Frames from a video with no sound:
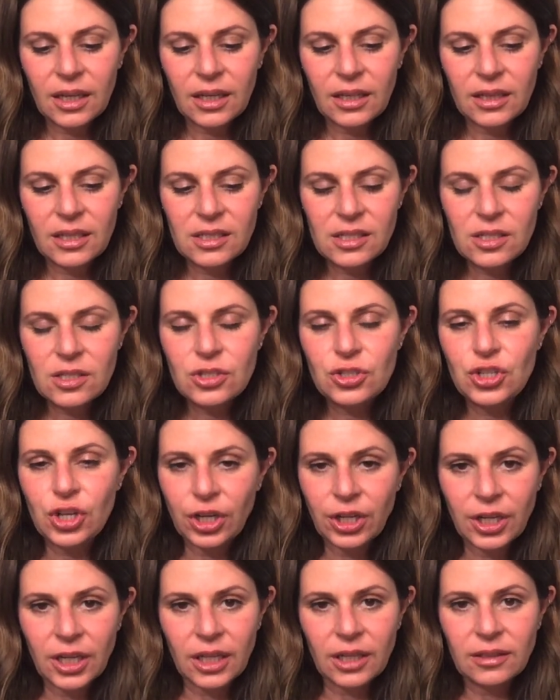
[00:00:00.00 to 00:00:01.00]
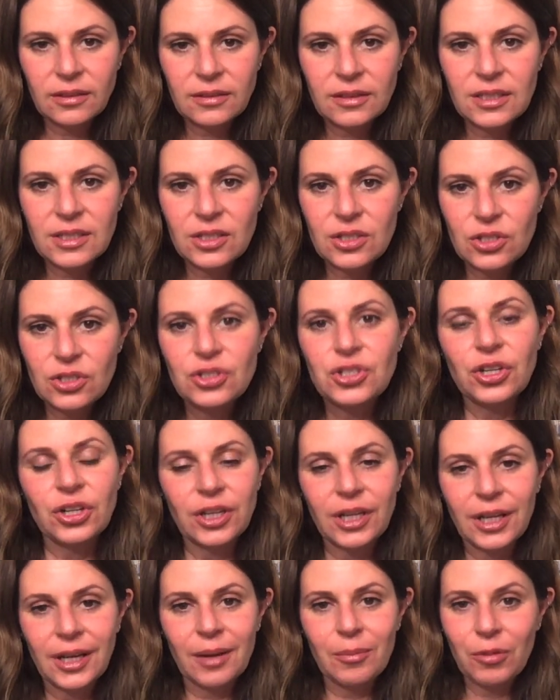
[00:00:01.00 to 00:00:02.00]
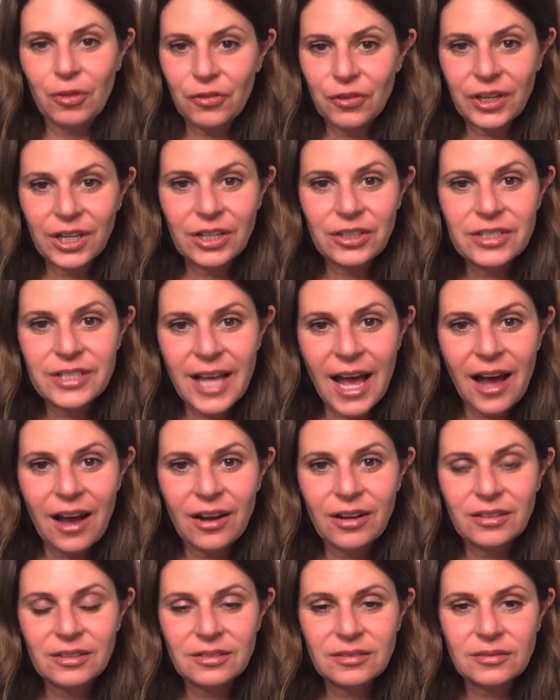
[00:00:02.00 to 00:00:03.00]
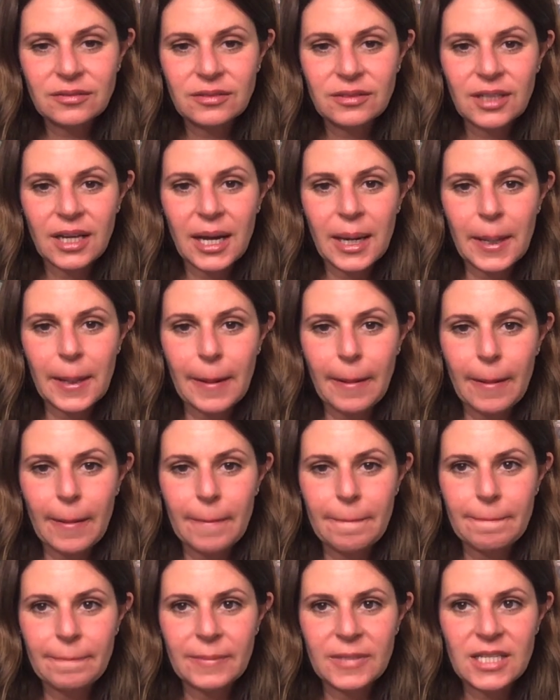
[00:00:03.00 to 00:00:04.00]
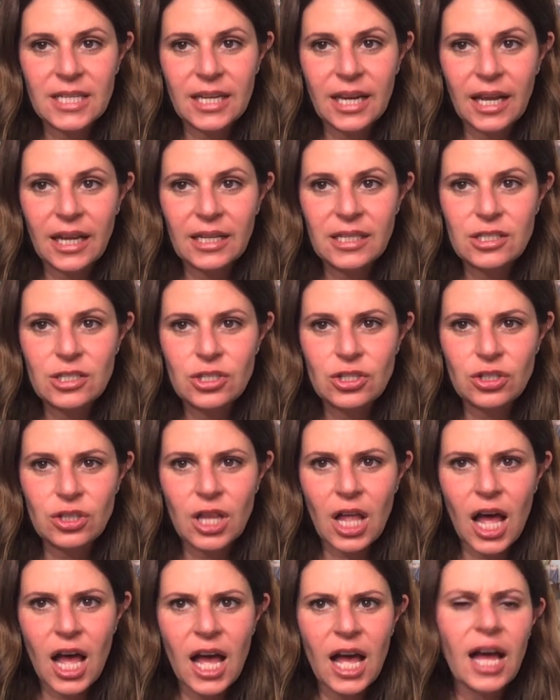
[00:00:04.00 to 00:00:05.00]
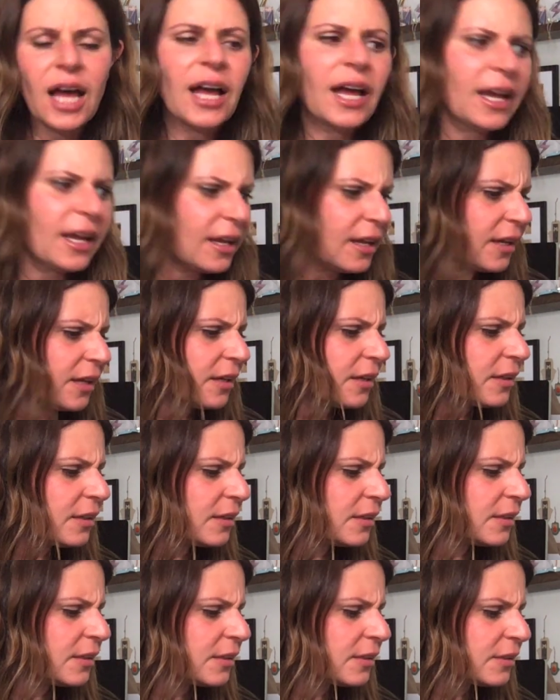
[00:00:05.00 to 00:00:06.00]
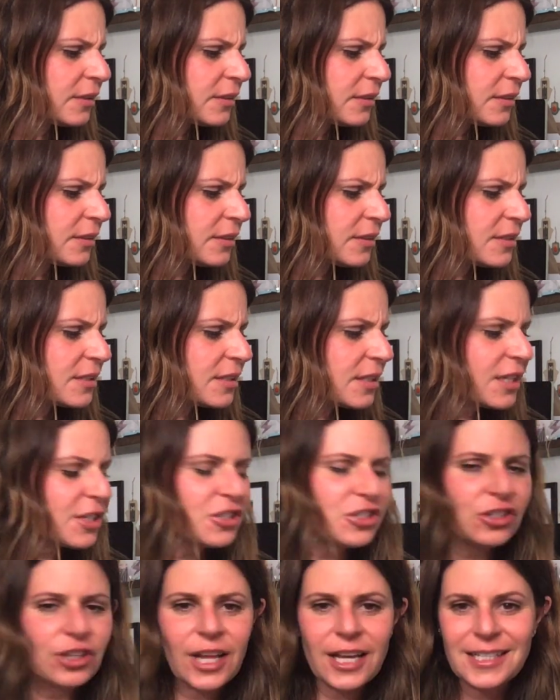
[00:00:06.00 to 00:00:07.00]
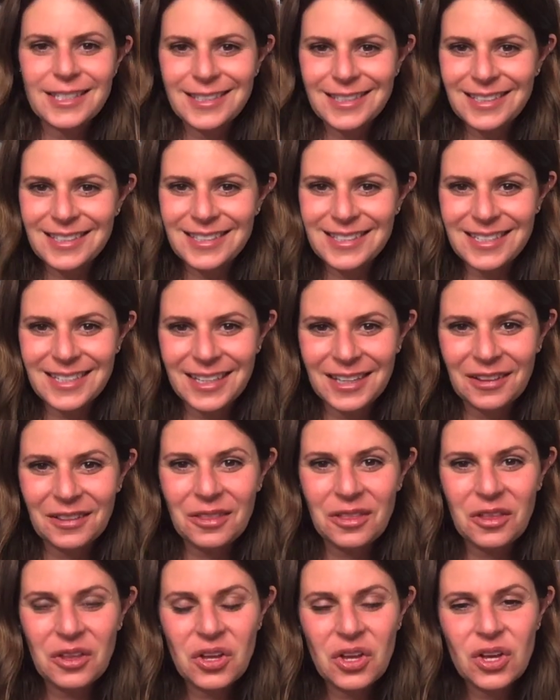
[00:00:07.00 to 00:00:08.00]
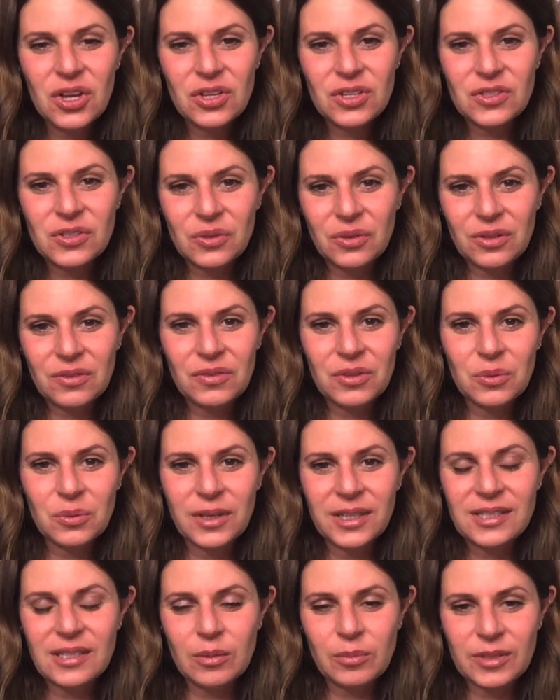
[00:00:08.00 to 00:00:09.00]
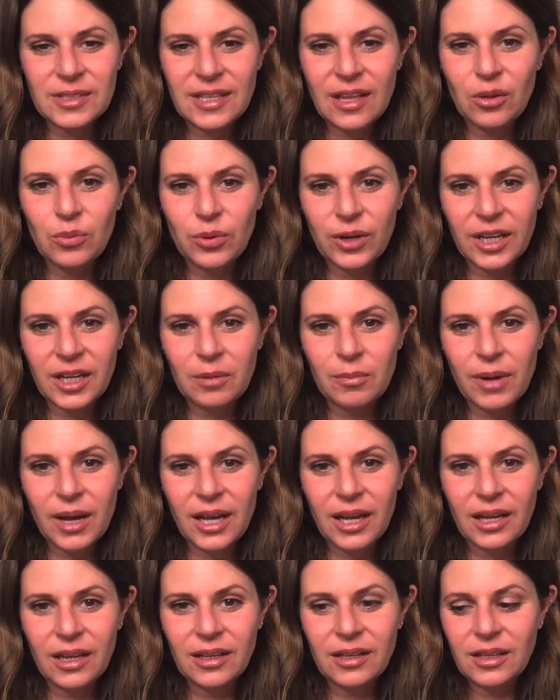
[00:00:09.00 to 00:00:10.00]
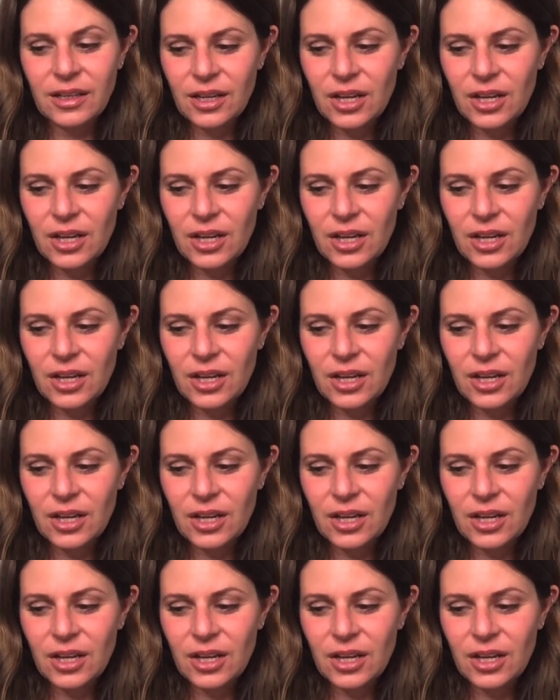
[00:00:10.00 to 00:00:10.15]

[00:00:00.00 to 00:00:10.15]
this is a journey. This is a journey. I'm three years out um, today is July. Today's July 16th. So in a few weeks, I'll be celebrating my